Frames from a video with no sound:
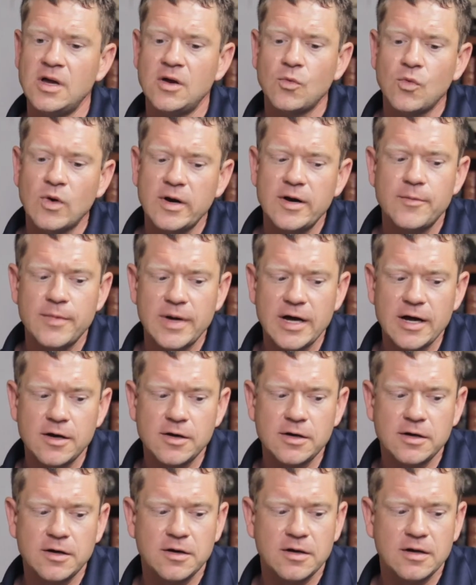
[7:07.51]
What
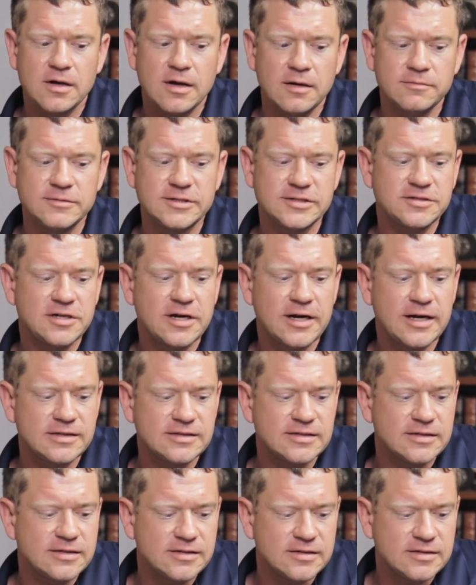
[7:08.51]
about, I'm just trying
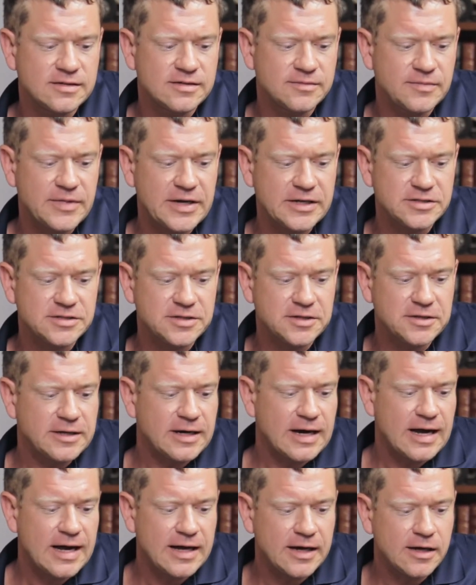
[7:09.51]
to make sure
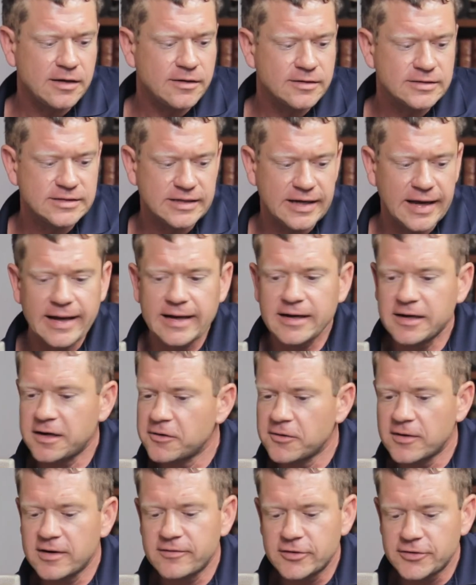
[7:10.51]
that I understand, and
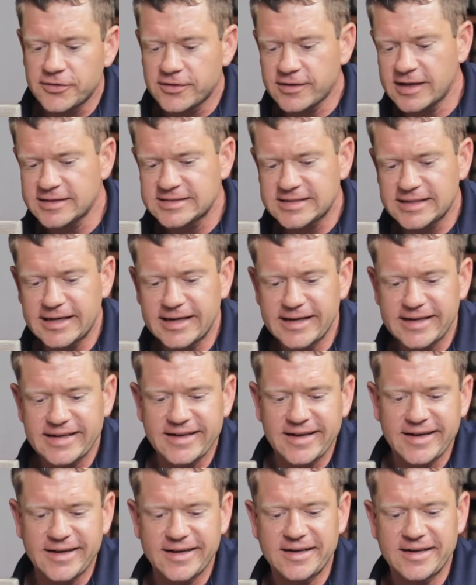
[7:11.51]
whoever's listening,